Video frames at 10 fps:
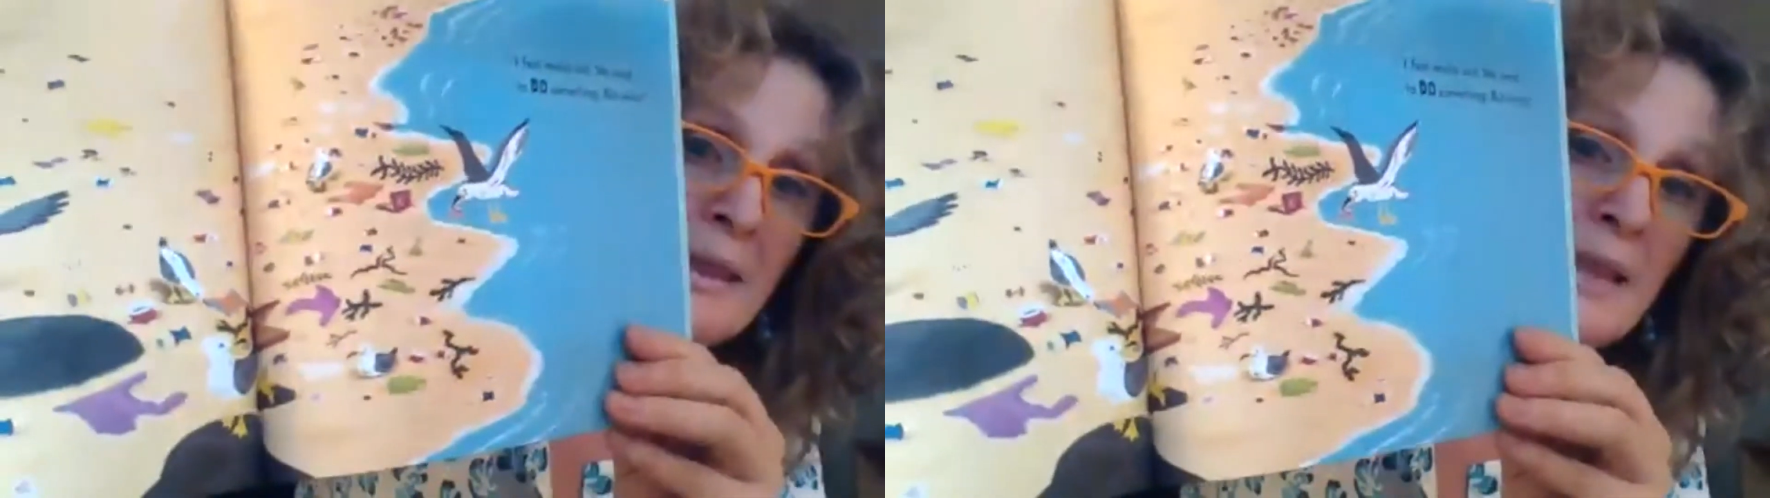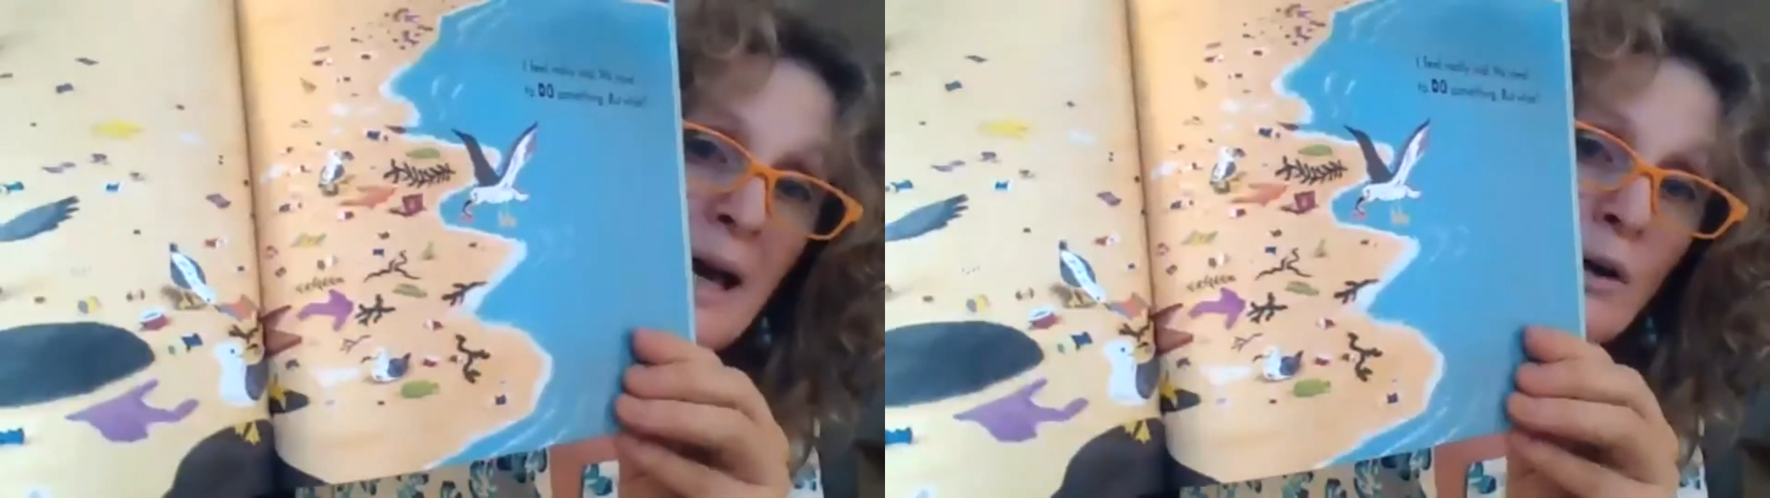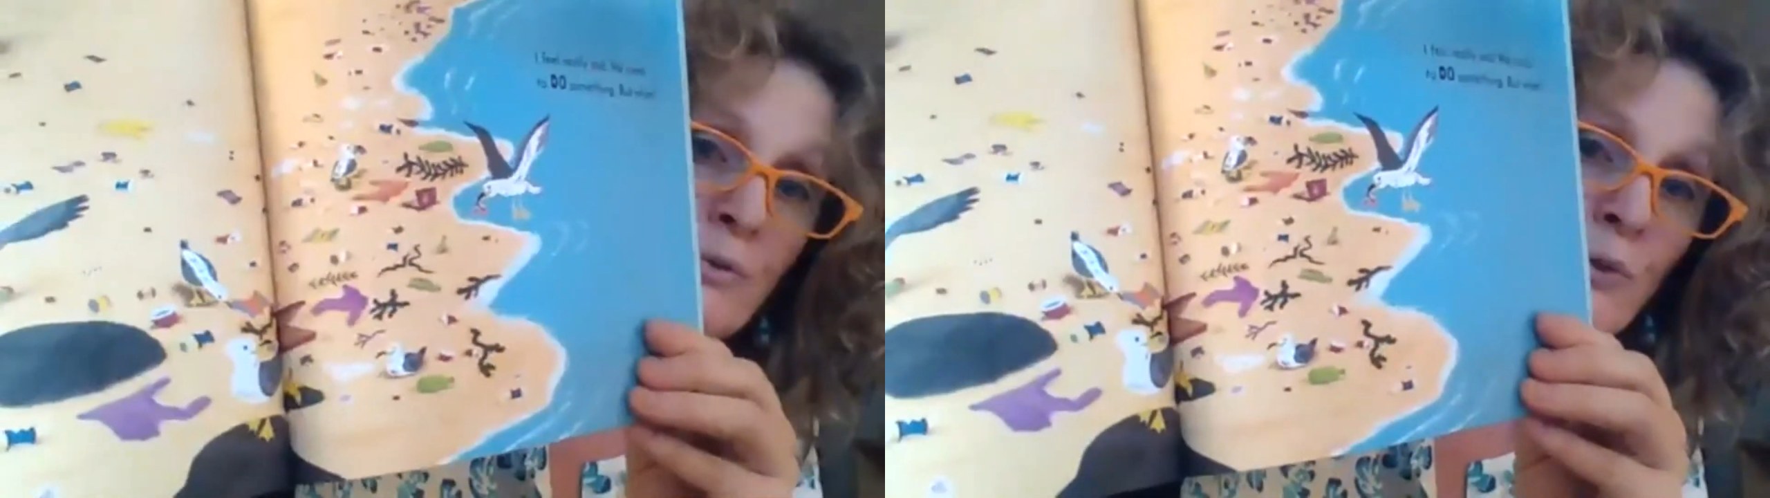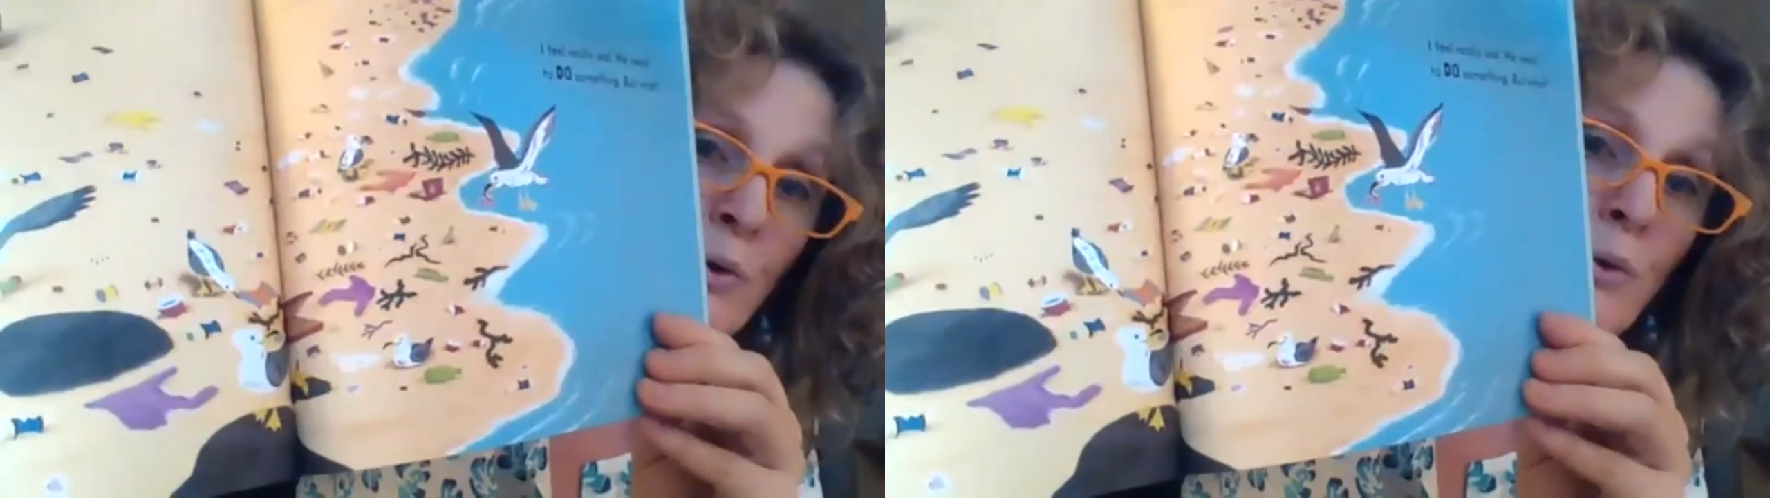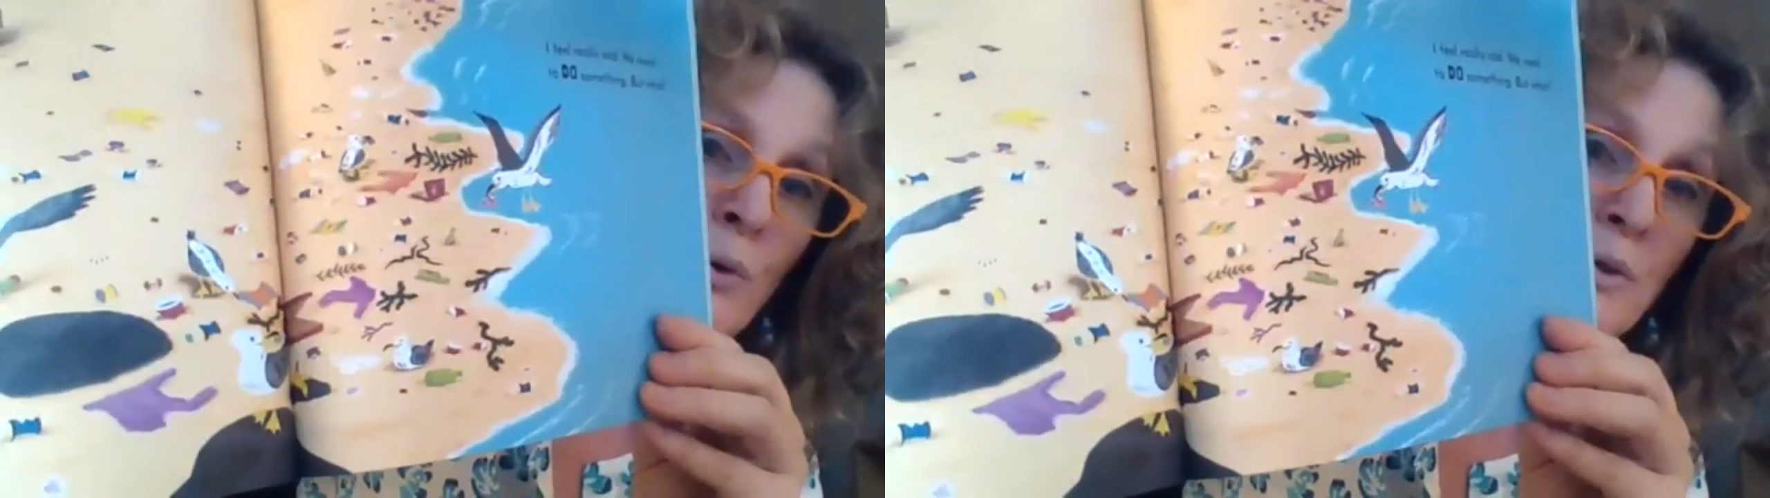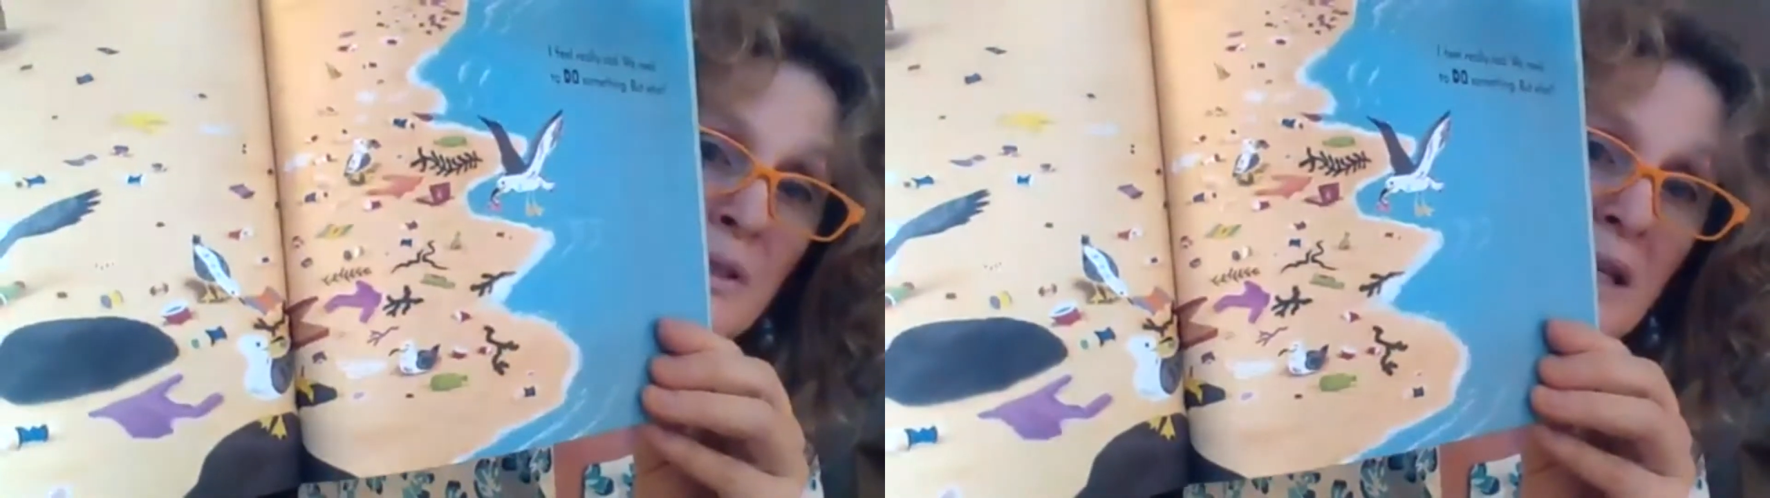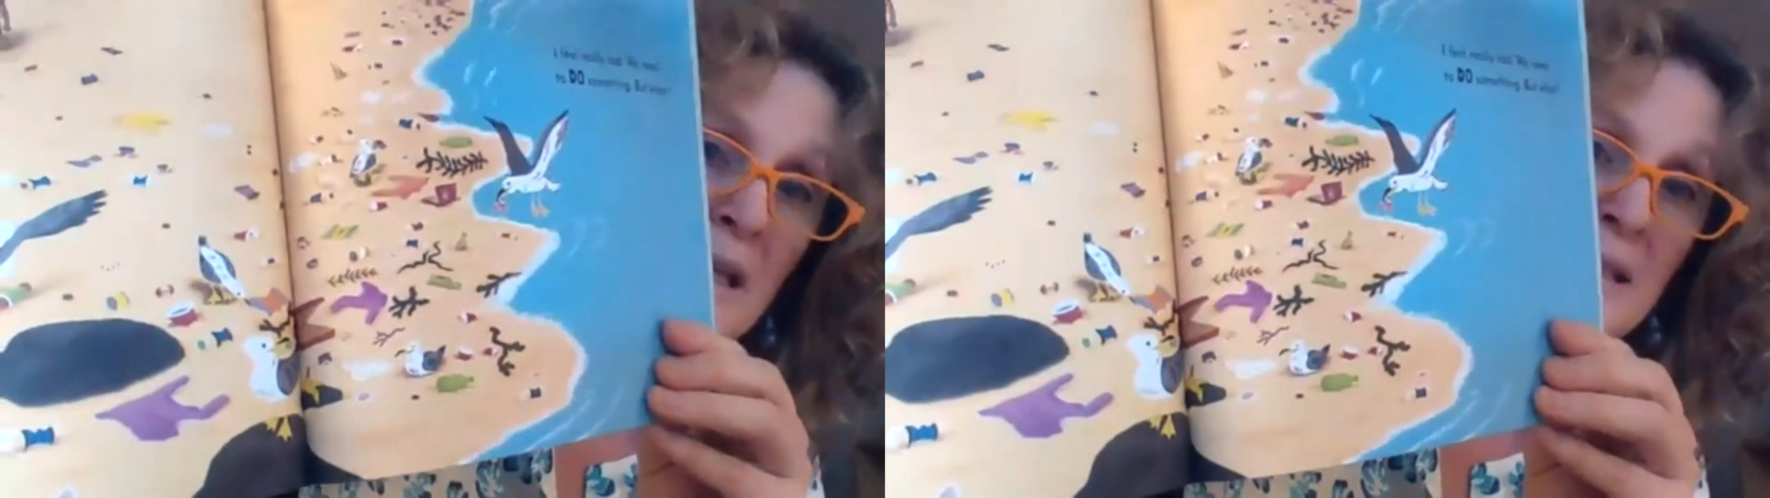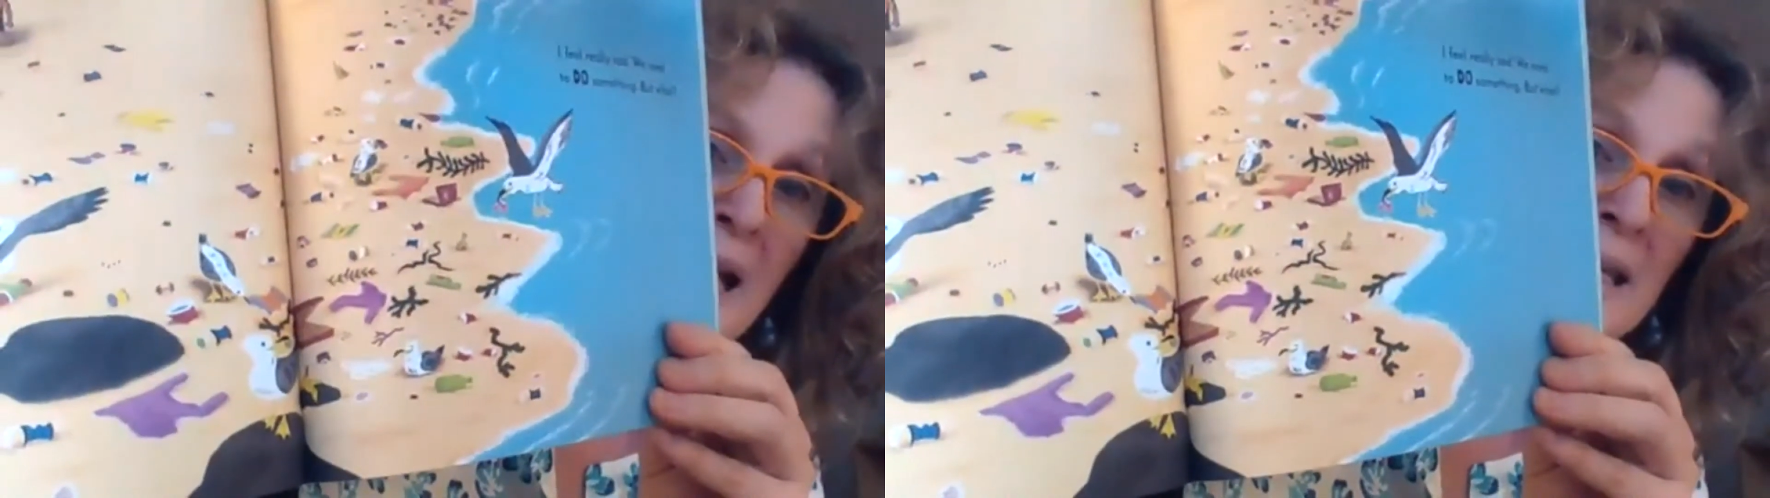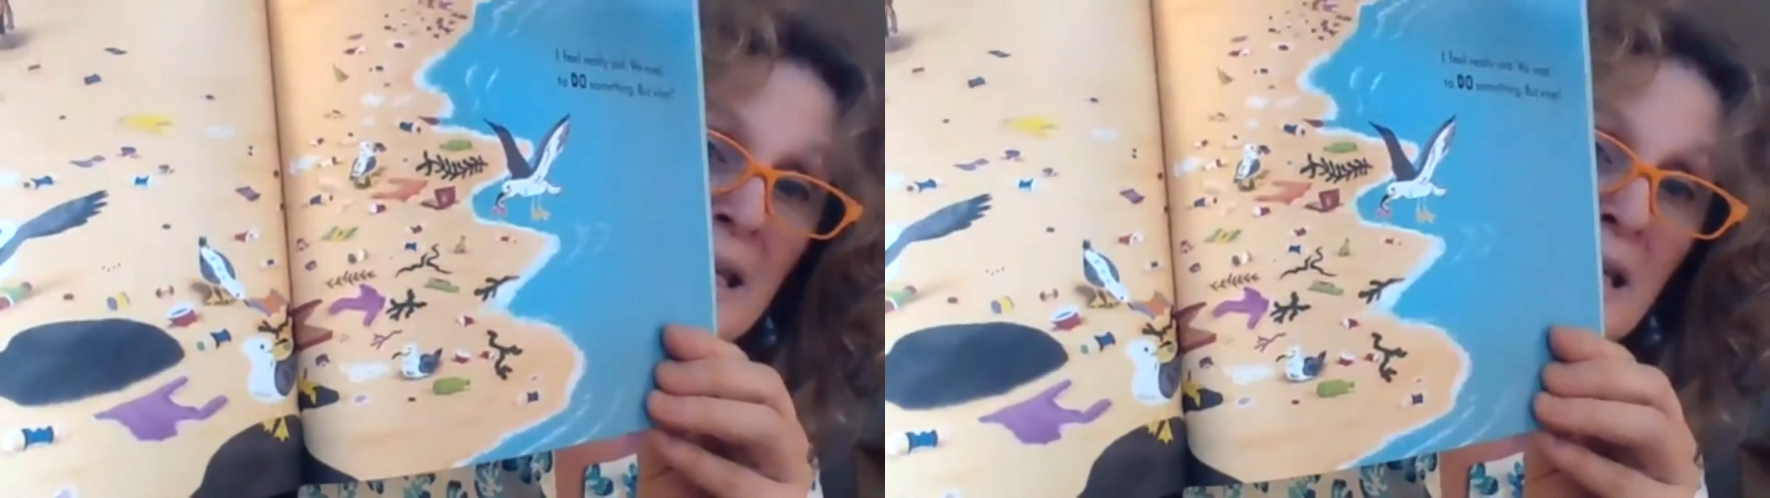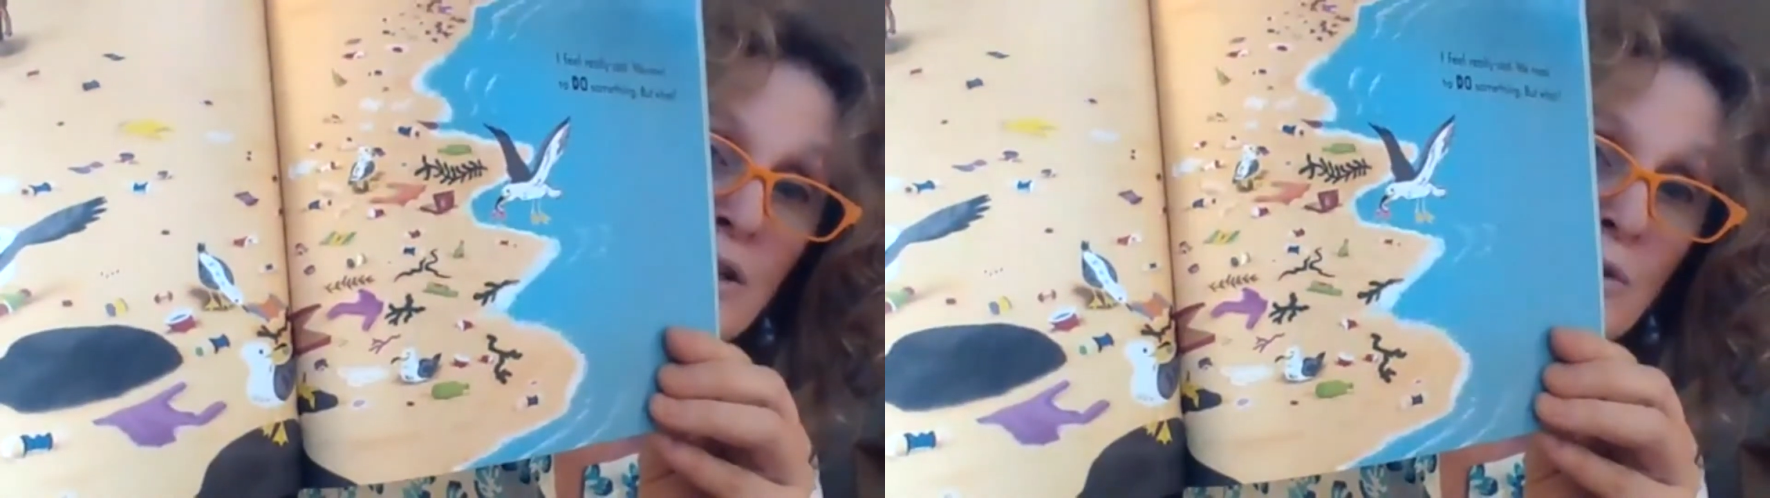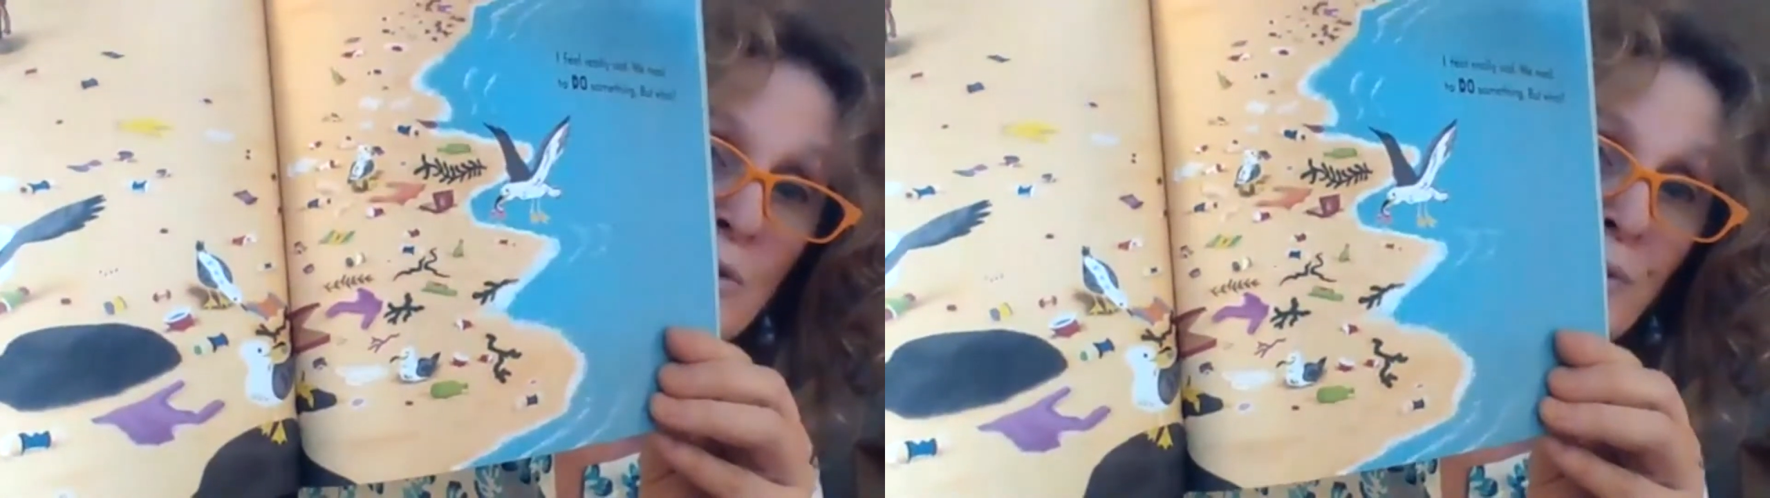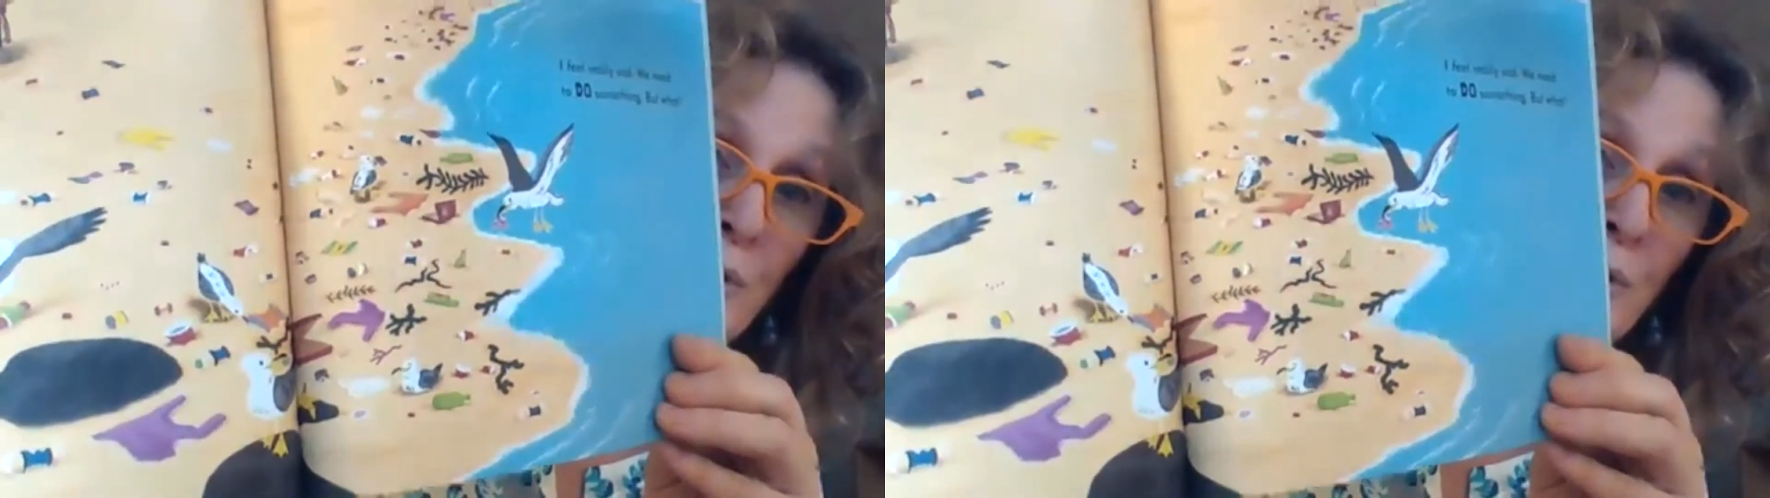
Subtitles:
that, of course, is an issue for